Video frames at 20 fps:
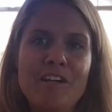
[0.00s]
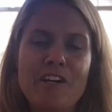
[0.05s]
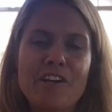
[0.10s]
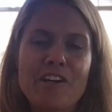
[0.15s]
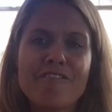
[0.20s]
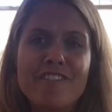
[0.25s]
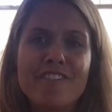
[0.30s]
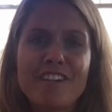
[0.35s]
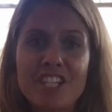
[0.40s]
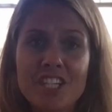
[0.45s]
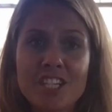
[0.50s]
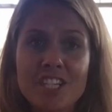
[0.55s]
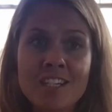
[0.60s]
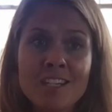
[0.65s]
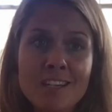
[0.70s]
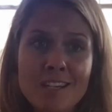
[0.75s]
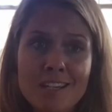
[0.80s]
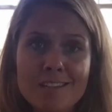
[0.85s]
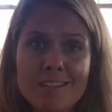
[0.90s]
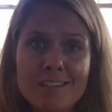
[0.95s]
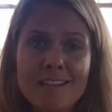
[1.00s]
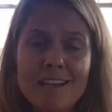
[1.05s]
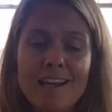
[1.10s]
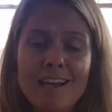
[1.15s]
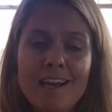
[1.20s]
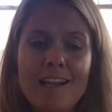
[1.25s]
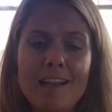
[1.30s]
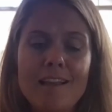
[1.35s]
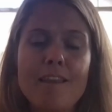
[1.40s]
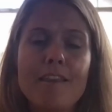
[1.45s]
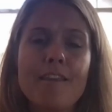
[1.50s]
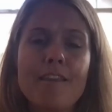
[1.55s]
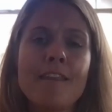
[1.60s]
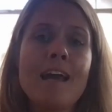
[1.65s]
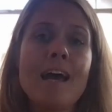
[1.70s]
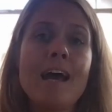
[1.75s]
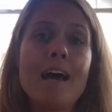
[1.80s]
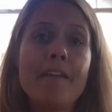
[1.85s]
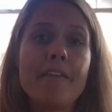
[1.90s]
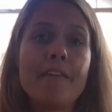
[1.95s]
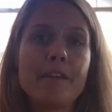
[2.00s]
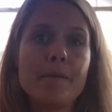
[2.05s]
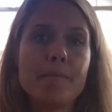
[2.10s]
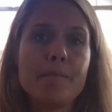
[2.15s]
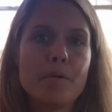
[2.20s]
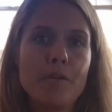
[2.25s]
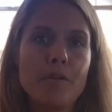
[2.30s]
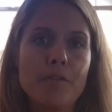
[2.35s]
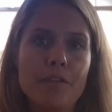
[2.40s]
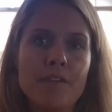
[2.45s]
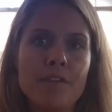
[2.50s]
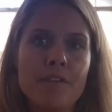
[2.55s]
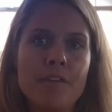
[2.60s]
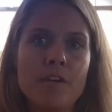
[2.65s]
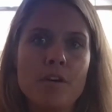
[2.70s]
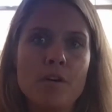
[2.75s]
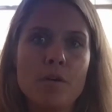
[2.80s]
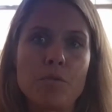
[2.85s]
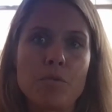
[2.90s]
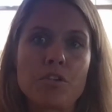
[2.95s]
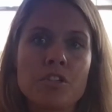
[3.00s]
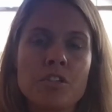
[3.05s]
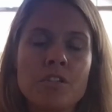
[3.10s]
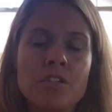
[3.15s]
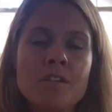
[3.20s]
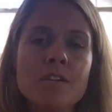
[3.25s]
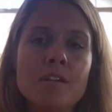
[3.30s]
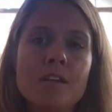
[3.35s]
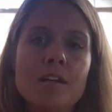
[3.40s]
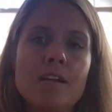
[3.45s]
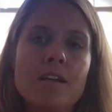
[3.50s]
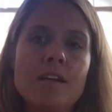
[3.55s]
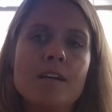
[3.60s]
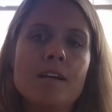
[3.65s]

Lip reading: Our vision is a healthy and abundant ocean